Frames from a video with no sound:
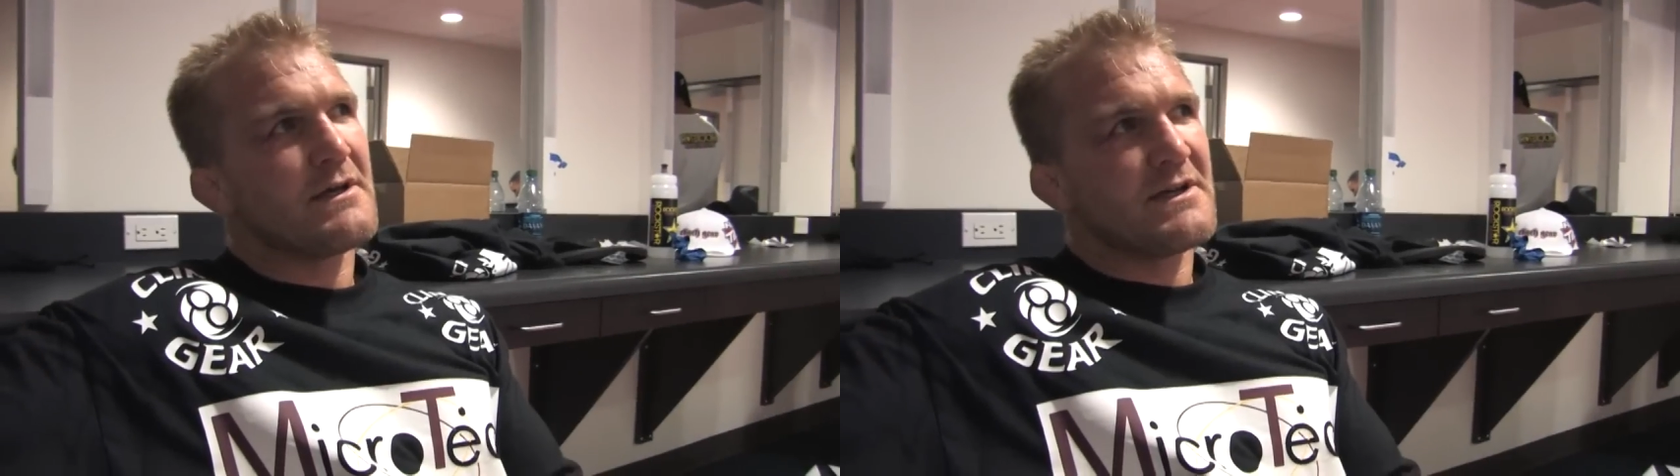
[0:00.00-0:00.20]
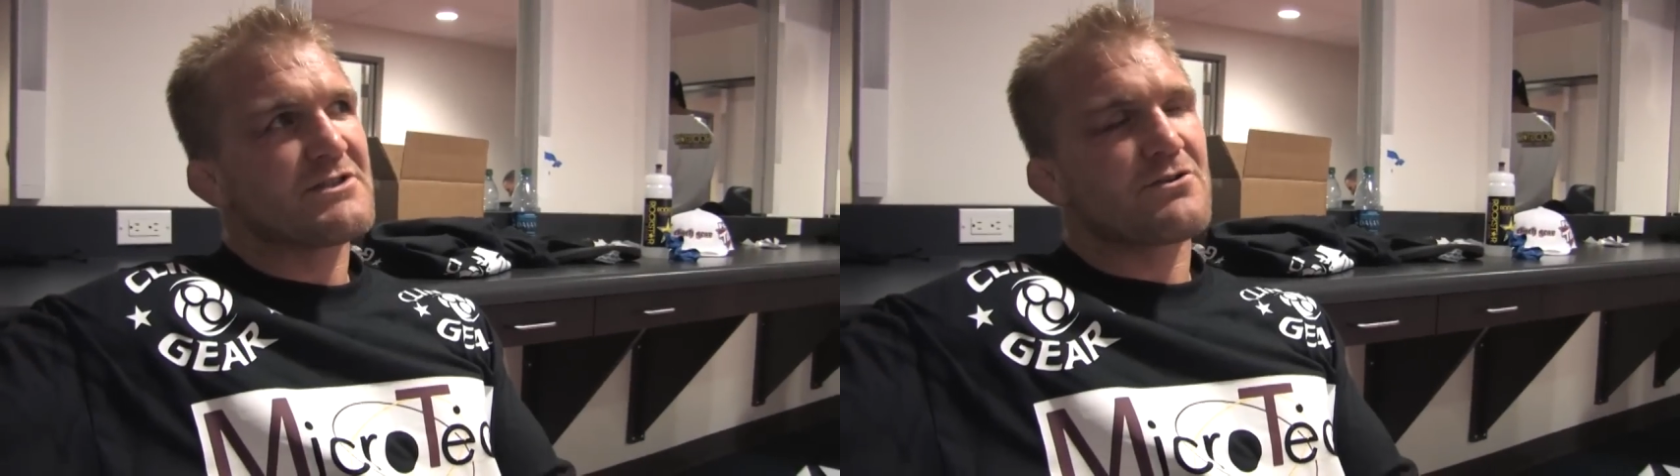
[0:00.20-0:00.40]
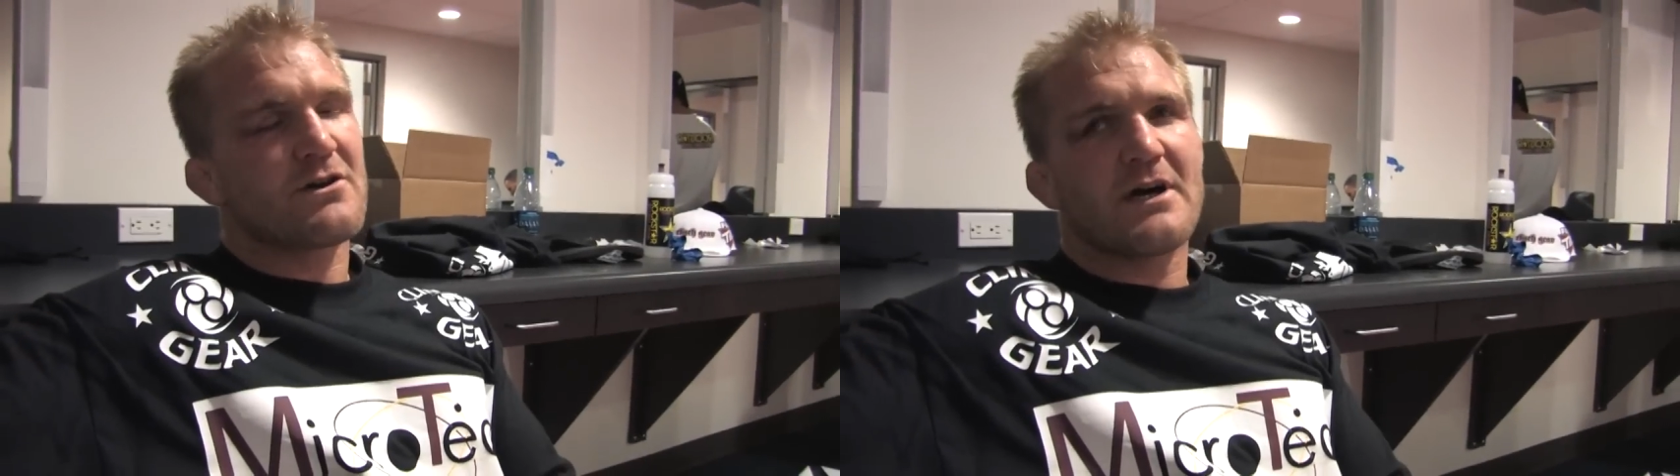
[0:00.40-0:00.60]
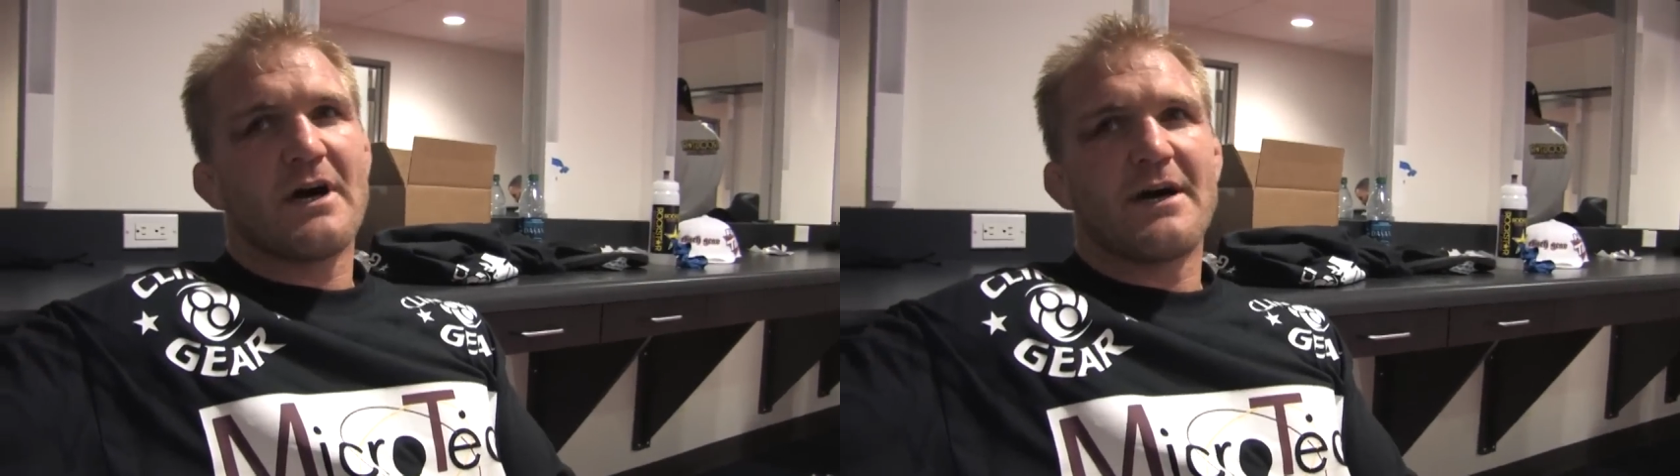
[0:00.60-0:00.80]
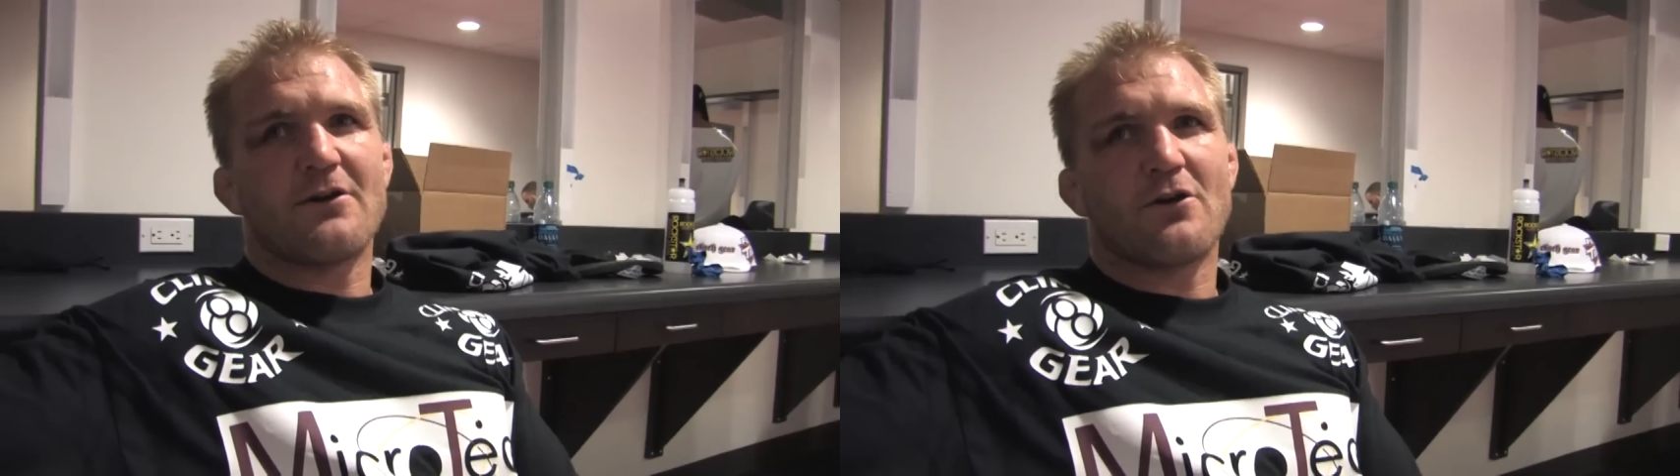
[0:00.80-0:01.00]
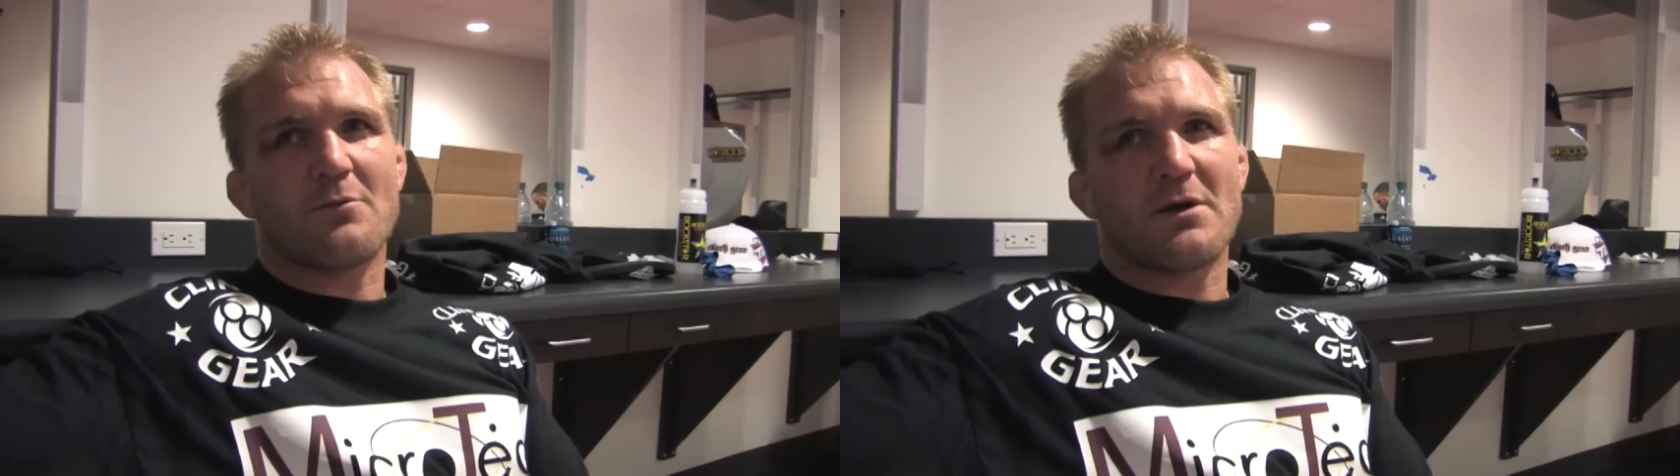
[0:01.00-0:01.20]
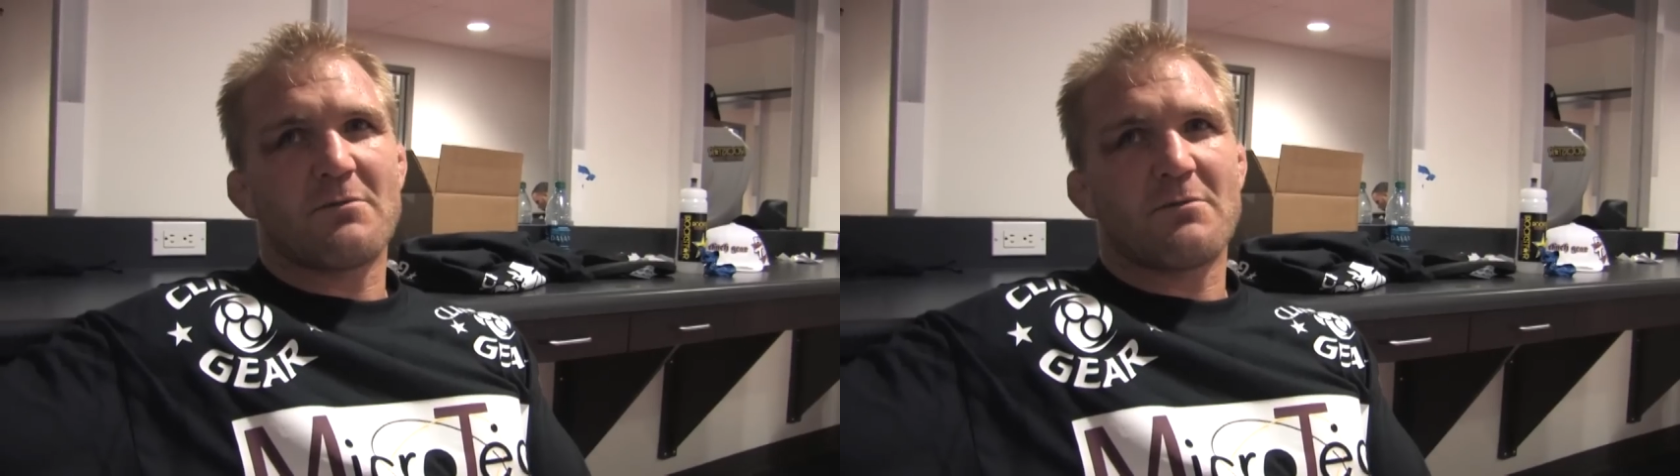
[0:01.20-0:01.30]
he's a strong guy, you know what I mean,